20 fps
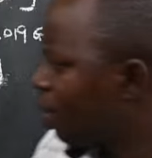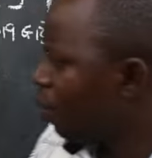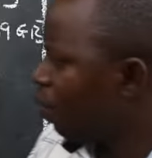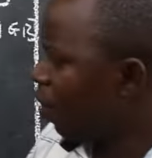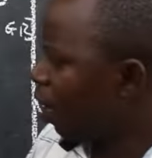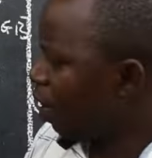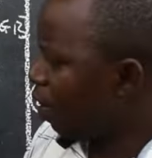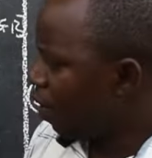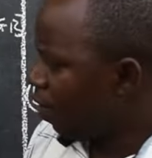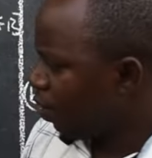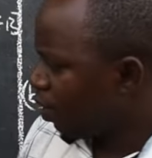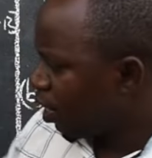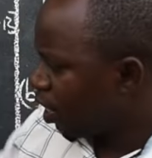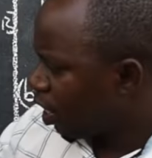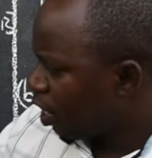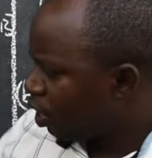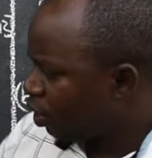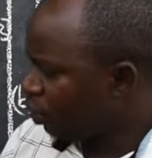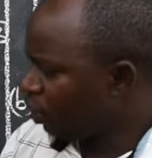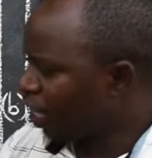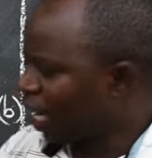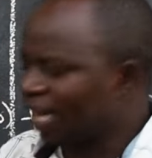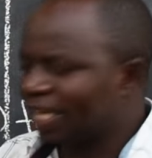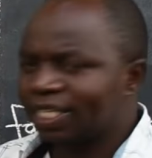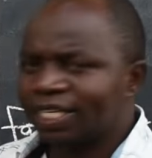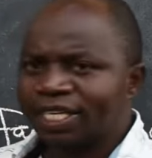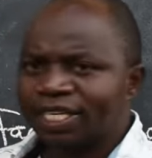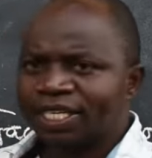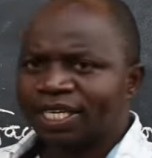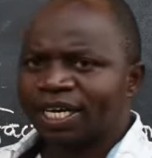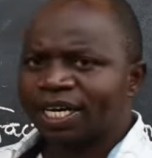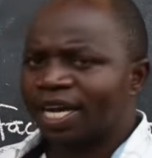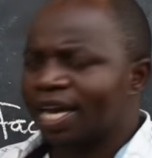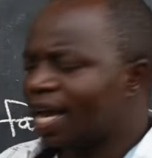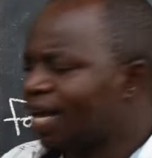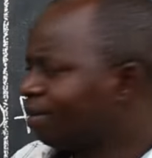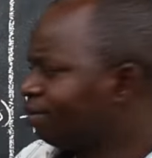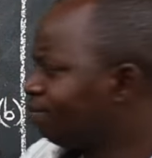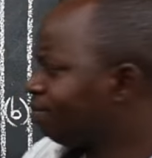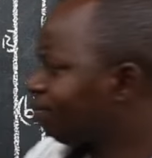Well, look at it
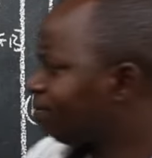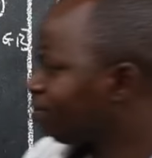again.